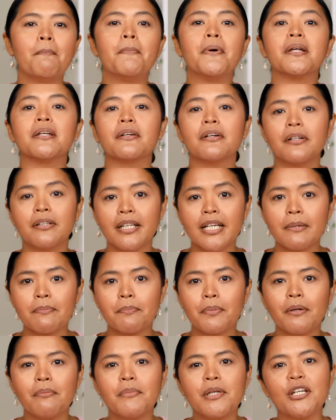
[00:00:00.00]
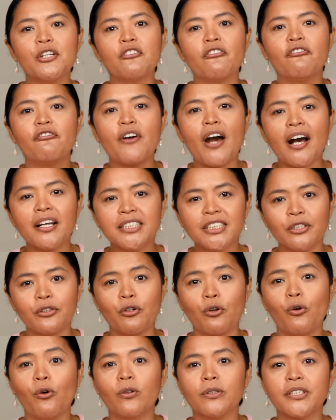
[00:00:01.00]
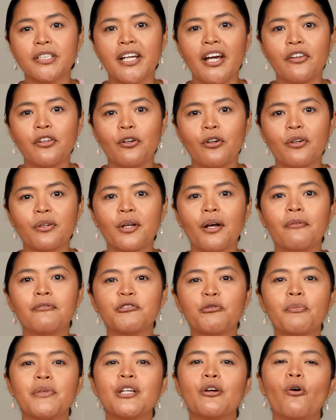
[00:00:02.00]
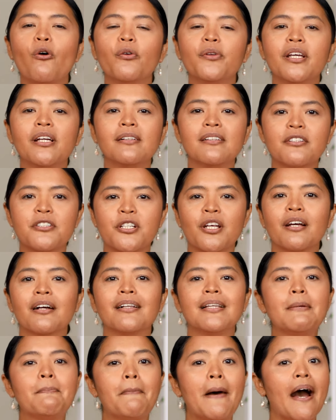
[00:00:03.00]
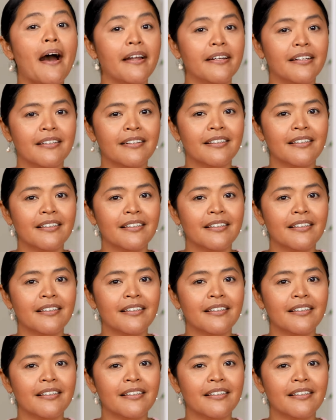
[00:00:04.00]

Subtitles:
but clip, meaning to fasten or hold together, comes from the Old English klippan.